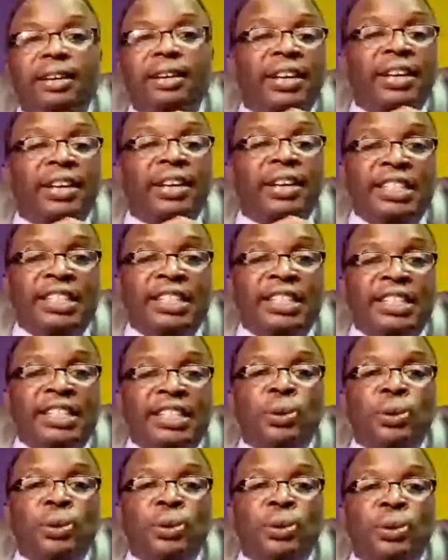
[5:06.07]

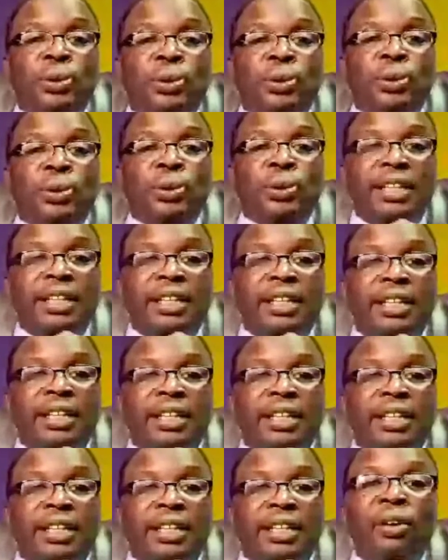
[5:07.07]
fatherless children in
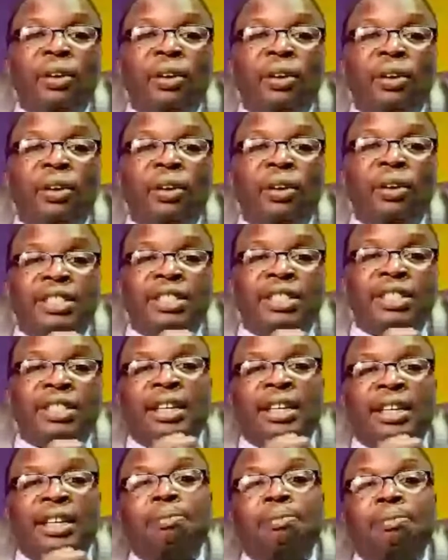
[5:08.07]
the wake of these
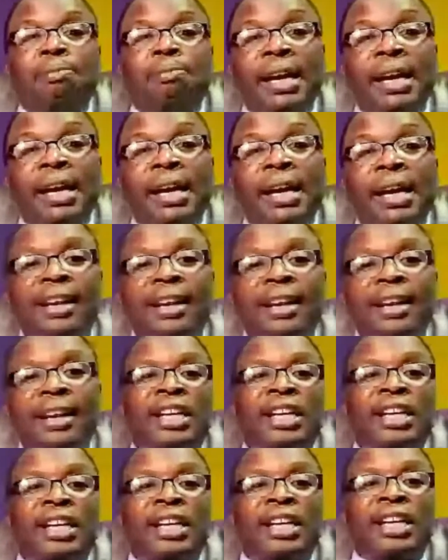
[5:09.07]
men
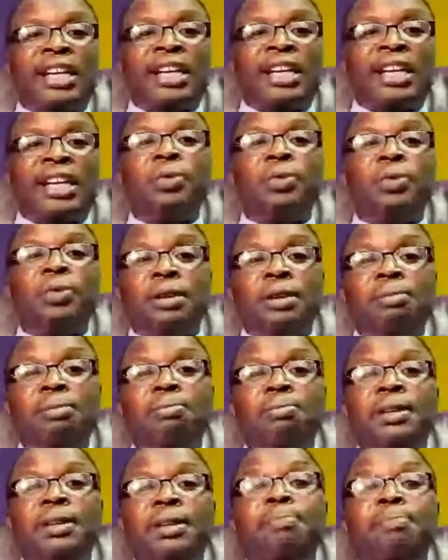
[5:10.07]
trying to
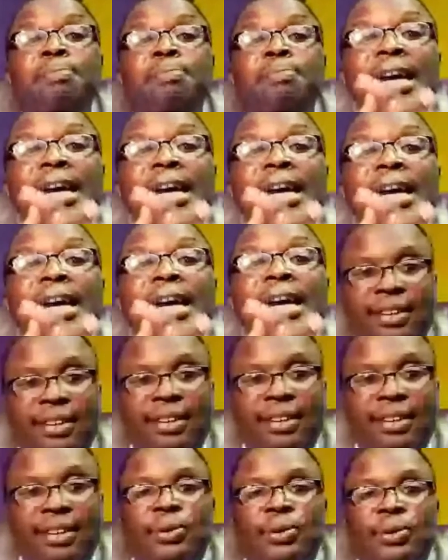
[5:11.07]
be men
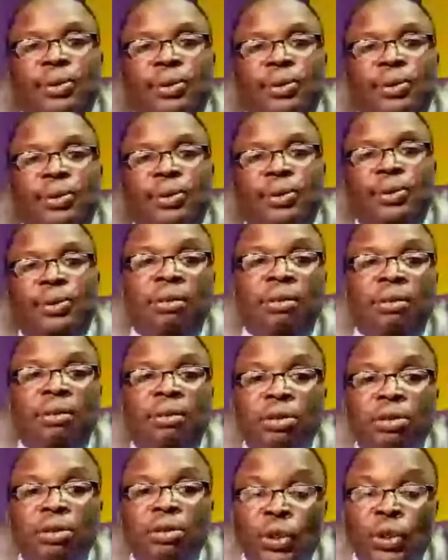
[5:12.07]
to their
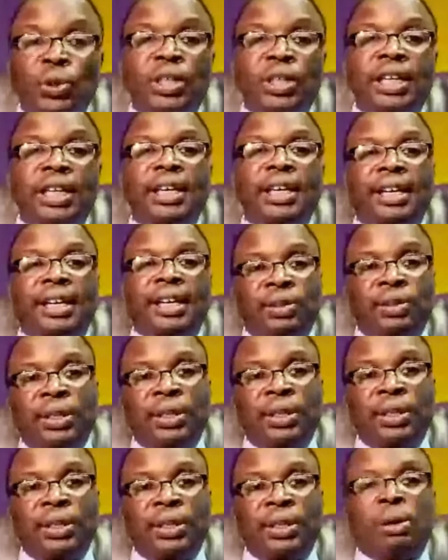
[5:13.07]
children, and
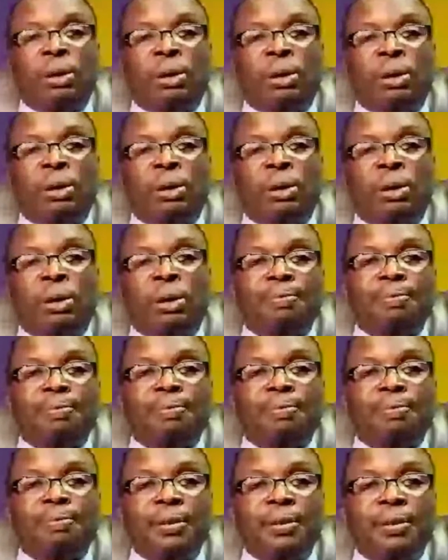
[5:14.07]
to their wives.
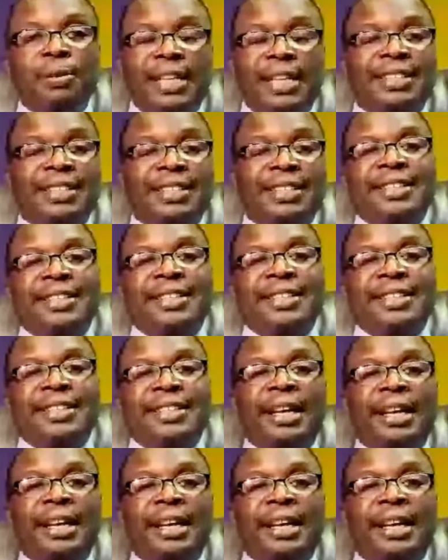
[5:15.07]
They are still
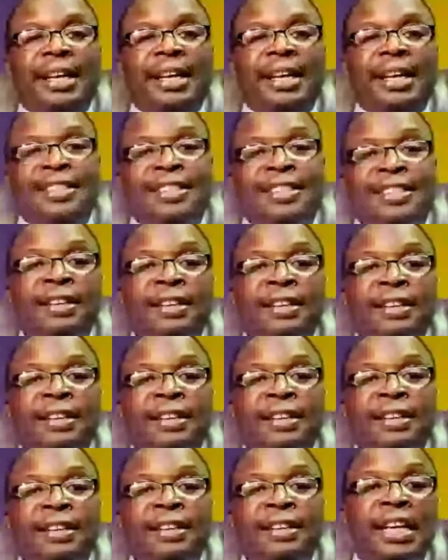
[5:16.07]
there, and like I said,
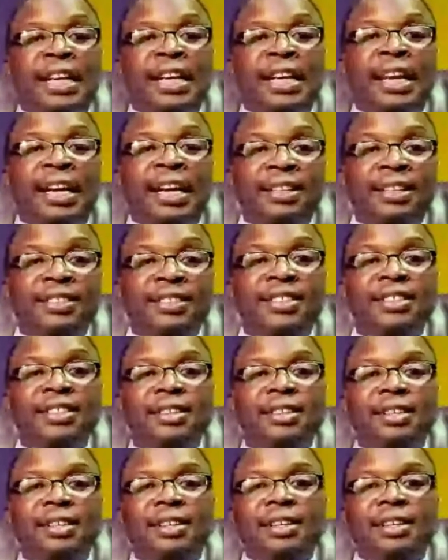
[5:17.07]
they've lost their
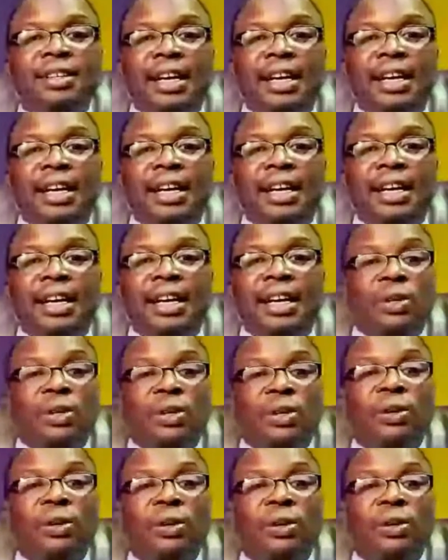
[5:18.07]
lands, and
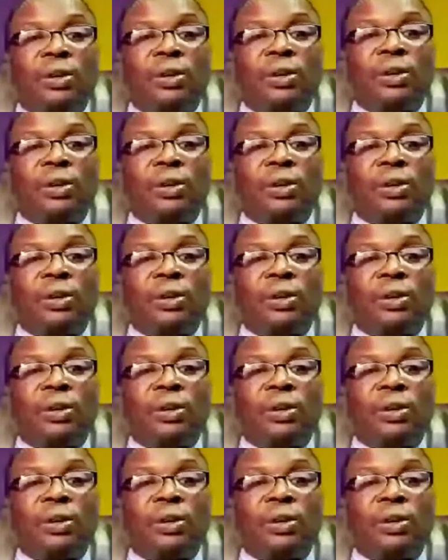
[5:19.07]
some are still